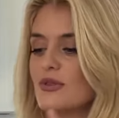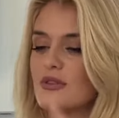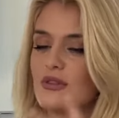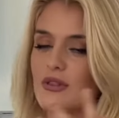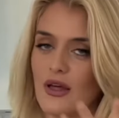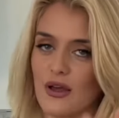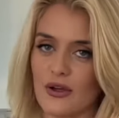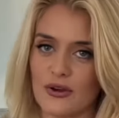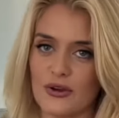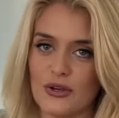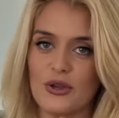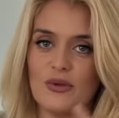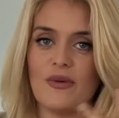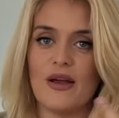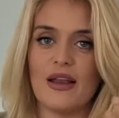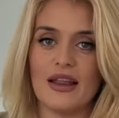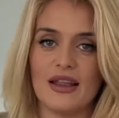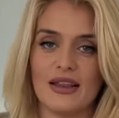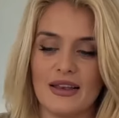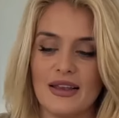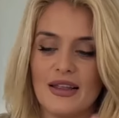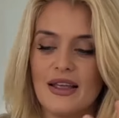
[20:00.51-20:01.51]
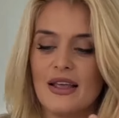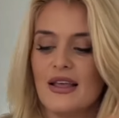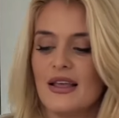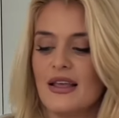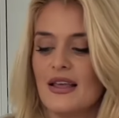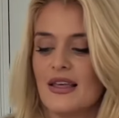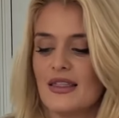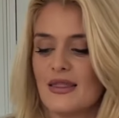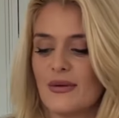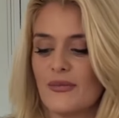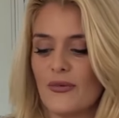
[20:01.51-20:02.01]
The longer you run it,
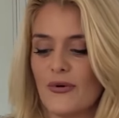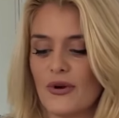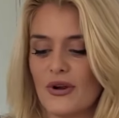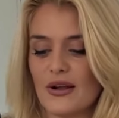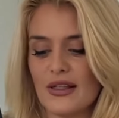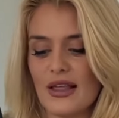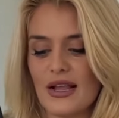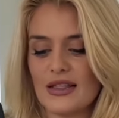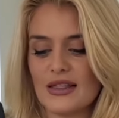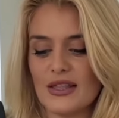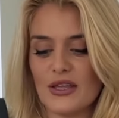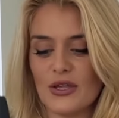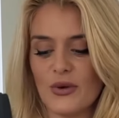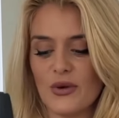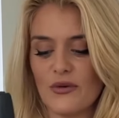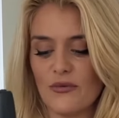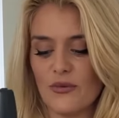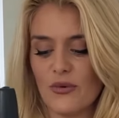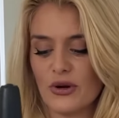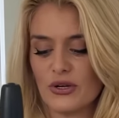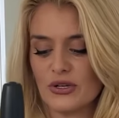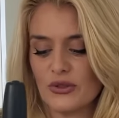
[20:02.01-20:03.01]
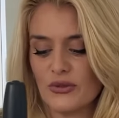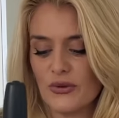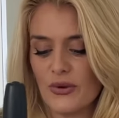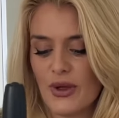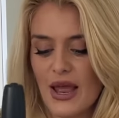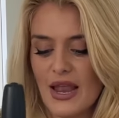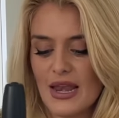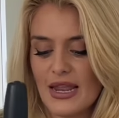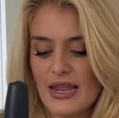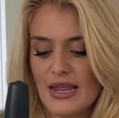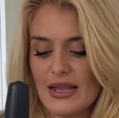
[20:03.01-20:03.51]
the more likely you have worked through
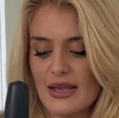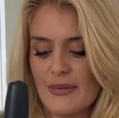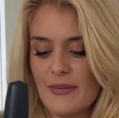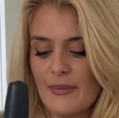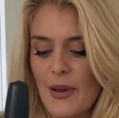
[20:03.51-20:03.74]
any